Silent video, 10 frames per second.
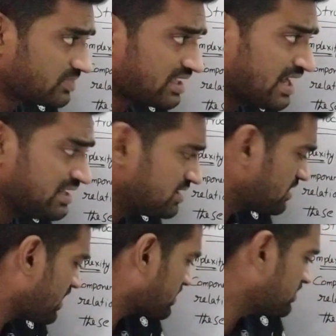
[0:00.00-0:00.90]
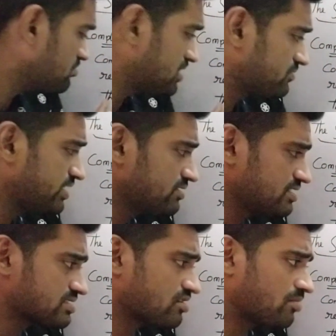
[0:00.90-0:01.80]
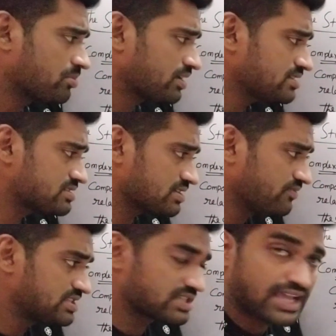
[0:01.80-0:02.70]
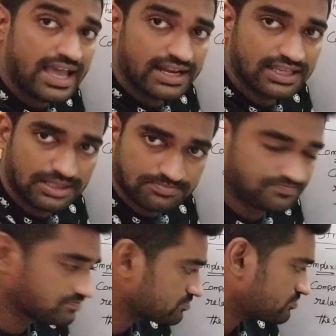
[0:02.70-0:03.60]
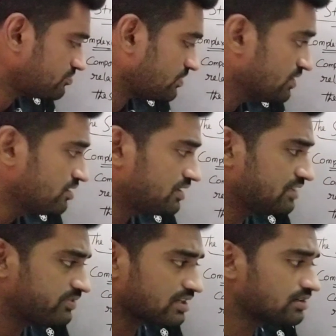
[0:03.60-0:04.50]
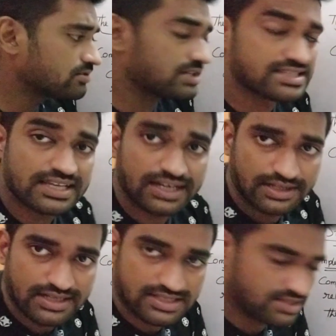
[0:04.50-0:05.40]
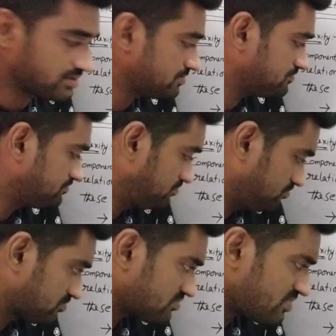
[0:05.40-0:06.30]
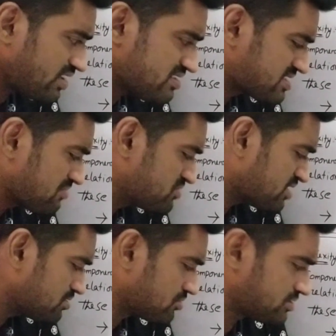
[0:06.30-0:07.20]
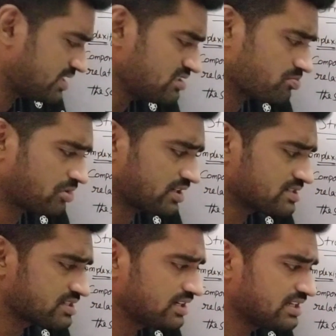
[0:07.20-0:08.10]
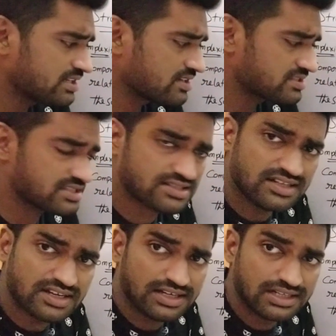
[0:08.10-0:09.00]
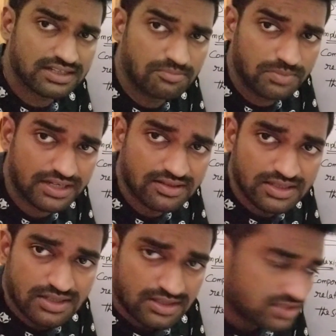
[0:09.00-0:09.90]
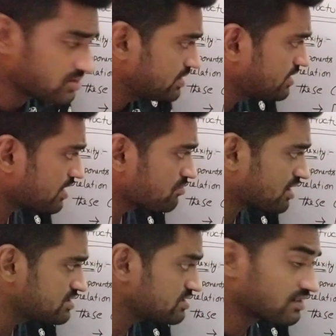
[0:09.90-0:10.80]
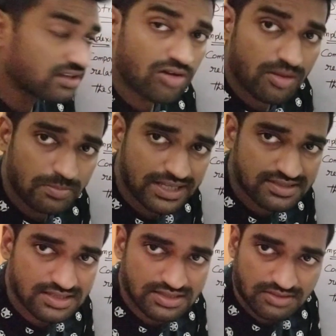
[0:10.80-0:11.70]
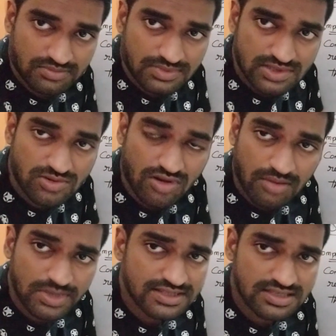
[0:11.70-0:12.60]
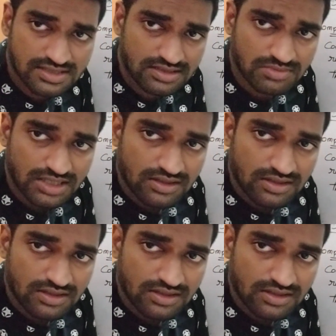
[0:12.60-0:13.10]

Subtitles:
And interacting between these components which carry difficult to design and test, subject to change, potentially inconsistent and incomplete. So here I am considering complex system. So complex system,